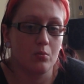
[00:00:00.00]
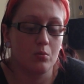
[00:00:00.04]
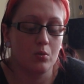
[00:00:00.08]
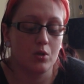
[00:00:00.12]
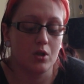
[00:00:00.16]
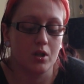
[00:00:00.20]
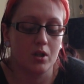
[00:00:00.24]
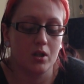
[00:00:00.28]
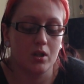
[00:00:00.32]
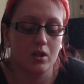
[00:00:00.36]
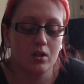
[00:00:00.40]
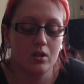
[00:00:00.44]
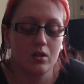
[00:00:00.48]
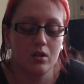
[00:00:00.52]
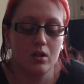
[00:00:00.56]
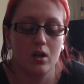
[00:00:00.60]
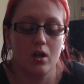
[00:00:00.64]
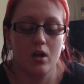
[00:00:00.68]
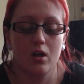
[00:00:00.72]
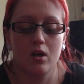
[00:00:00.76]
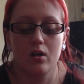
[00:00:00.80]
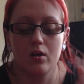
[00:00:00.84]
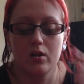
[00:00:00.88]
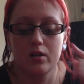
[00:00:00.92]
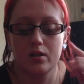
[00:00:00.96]
were.
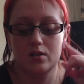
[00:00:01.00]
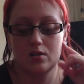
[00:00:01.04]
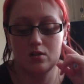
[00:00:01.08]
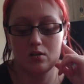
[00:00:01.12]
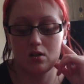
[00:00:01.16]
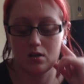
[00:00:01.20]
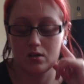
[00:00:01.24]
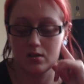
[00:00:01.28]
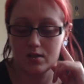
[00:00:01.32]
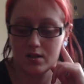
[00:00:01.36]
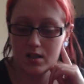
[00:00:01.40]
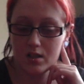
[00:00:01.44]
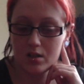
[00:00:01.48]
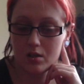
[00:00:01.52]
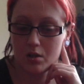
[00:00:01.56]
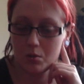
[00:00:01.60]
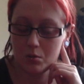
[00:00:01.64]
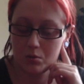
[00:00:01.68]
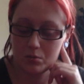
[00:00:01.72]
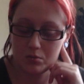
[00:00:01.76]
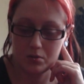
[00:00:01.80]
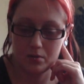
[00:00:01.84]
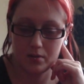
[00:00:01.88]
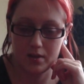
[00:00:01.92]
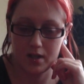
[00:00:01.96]
I did go
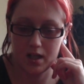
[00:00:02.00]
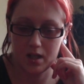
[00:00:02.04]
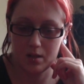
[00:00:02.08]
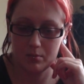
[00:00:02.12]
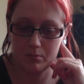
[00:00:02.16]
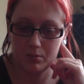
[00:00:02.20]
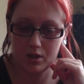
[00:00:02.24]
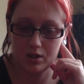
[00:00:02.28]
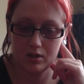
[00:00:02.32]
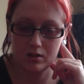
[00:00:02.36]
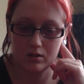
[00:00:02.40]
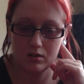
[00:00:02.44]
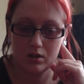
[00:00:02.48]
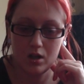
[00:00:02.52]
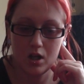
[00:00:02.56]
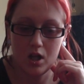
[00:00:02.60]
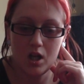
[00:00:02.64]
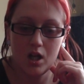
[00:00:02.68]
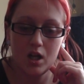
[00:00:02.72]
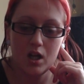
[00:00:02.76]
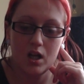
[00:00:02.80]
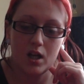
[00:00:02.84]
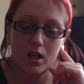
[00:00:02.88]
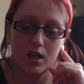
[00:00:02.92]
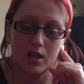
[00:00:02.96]
up to an 8mm
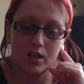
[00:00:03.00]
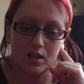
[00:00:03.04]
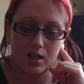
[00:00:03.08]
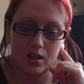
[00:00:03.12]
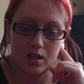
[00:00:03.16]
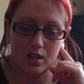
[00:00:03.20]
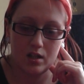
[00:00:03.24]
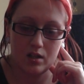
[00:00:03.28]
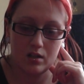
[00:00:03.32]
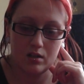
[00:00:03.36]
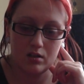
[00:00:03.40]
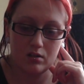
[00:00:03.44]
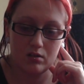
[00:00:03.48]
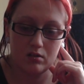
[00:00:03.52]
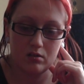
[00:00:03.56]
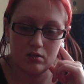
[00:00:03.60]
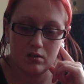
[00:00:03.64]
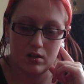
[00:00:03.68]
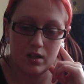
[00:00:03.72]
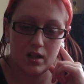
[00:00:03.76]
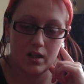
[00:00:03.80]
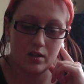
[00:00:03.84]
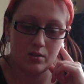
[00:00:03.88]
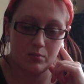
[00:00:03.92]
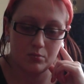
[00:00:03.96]
and then
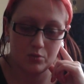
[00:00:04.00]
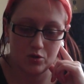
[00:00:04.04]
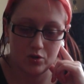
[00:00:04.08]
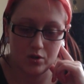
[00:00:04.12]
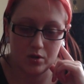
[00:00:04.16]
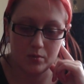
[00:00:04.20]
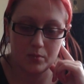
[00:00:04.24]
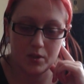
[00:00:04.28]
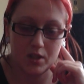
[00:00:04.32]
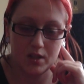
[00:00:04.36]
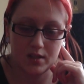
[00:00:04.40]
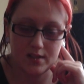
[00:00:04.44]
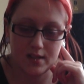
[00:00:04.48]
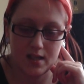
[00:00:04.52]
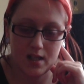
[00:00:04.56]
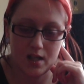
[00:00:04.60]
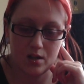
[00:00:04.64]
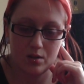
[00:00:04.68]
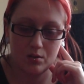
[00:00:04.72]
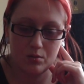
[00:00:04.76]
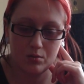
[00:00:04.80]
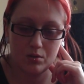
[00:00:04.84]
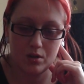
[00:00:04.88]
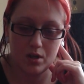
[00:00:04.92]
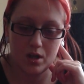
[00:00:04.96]
let them shrink back
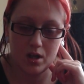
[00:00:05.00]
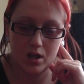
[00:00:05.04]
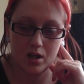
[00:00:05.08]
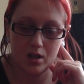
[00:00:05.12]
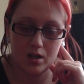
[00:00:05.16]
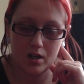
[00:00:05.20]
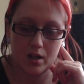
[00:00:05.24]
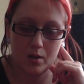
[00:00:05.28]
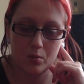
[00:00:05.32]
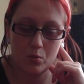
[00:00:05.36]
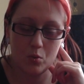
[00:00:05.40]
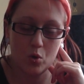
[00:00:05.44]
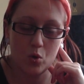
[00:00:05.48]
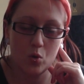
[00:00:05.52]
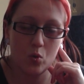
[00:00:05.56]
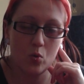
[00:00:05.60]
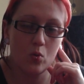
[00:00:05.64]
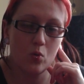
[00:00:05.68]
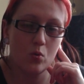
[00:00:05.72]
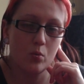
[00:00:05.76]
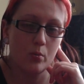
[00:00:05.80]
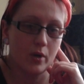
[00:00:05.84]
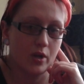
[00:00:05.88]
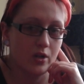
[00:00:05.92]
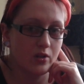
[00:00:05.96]
down, and they were
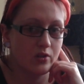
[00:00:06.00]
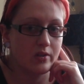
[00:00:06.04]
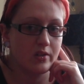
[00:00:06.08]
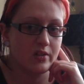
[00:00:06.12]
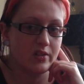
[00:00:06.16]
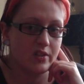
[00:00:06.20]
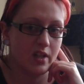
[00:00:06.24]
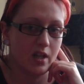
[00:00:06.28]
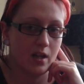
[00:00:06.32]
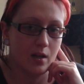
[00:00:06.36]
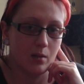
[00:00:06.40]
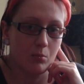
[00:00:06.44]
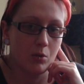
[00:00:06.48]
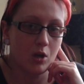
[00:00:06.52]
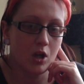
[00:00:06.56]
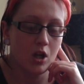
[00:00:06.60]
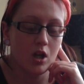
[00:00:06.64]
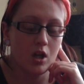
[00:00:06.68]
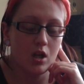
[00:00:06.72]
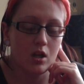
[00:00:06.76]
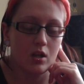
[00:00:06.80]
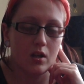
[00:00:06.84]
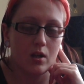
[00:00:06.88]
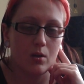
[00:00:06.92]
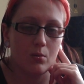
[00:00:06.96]
almost the same.
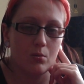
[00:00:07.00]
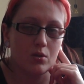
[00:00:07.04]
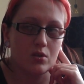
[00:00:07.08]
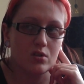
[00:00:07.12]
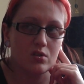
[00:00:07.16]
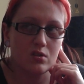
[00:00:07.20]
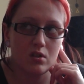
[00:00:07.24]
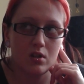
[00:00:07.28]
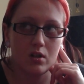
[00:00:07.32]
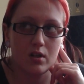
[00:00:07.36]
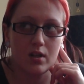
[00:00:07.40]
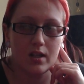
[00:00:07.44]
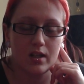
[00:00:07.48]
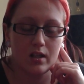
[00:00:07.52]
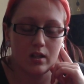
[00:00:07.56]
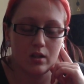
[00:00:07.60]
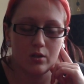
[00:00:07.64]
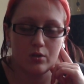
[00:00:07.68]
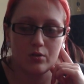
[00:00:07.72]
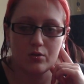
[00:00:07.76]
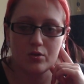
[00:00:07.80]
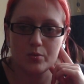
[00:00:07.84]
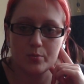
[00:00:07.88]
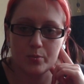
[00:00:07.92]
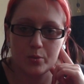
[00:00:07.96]
They were slightly
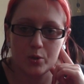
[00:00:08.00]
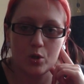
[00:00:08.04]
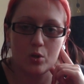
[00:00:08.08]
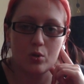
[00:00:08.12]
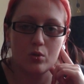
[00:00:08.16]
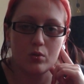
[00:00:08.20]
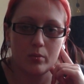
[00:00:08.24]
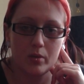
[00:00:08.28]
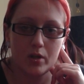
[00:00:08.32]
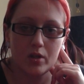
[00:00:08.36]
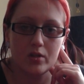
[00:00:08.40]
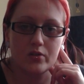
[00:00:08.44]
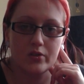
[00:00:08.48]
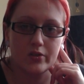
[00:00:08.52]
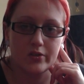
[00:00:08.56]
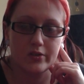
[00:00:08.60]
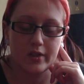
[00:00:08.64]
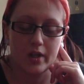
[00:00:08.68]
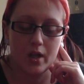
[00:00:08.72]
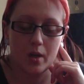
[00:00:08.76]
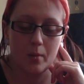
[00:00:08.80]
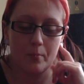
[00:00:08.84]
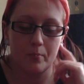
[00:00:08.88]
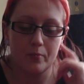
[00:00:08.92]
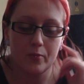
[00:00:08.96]
loose, but almost the
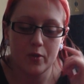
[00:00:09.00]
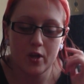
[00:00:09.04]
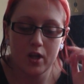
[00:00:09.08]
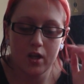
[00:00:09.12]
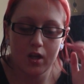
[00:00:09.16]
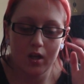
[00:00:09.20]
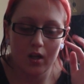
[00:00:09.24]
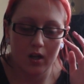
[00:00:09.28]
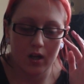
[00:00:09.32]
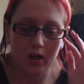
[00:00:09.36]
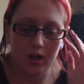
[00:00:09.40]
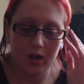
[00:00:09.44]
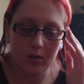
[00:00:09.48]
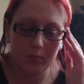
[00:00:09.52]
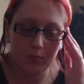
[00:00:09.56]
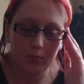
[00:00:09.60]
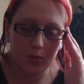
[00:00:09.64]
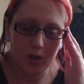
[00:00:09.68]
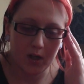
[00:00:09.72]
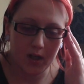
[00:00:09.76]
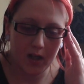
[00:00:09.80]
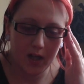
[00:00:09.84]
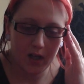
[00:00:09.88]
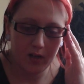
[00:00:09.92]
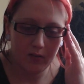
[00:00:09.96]
same.
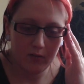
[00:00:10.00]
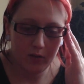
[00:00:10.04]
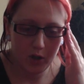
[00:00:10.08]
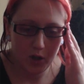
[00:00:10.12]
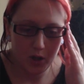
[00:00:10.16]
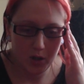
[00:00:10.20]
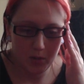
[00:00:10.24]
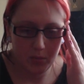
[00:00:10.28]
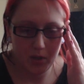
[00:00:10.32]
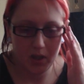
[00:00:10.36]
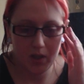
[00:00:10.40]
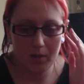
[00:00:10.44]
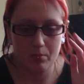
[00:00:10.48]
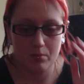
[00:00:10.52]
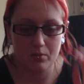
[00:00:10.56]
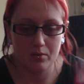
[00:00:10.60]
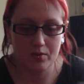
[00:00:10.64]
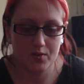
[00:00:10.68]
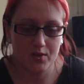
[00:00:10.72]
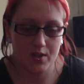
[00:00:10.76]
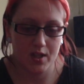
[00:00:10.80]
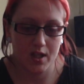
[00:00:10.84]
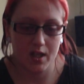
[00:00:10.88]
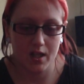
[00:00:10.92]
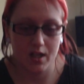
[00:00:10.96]
I have heard people
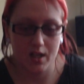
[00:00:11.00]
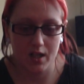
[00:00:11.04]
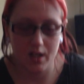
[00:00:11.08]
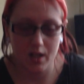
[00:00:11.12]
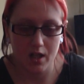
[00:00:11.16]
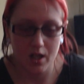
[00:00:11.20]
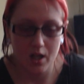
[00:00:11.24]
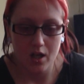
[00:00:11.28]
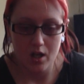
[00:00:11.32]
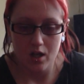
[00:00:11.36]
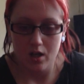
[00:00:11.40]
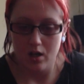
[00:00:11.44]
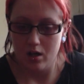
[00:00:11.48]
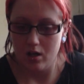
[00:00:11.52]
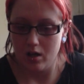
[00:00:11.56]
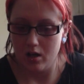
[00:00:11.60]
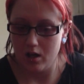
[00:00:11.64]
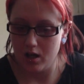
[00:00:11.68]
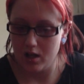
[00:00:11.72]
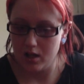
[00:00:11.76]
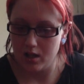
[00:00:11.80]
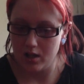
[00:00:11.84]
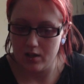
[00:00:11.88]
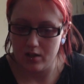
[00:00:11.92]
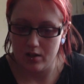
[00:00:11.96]
say
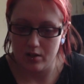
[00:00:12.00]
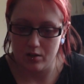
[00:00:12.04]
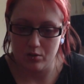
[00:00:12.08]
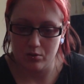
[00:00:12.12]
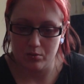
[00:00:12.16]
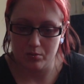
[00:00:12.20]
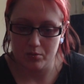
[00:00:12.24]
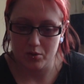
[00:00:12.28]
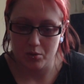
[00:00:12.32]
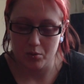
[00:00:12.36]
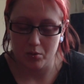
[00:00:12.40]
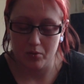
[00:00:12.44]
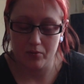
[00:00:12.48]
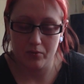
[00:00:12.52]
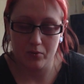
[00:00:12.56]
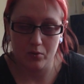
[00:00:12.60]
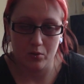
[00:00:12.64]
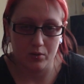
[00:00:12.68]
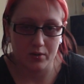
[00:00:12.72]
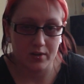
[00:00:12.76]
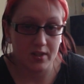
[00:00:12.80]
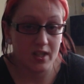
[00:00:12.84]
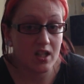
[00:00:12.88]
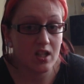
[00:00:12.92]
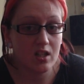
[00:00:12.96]
anything up to a
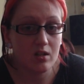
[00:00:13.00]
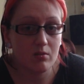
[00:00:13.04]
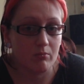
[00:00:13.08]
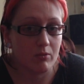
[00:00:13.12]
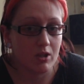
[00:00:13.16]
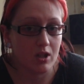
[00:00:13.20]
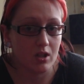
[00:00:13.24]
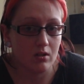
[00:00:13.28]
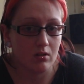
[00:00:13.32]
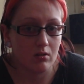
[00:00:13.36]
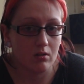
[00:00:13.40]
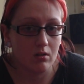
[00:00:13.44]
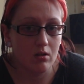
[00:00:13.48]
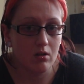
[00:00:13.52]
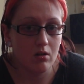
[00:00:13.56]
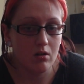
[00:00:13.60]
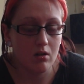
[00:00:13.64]
14mm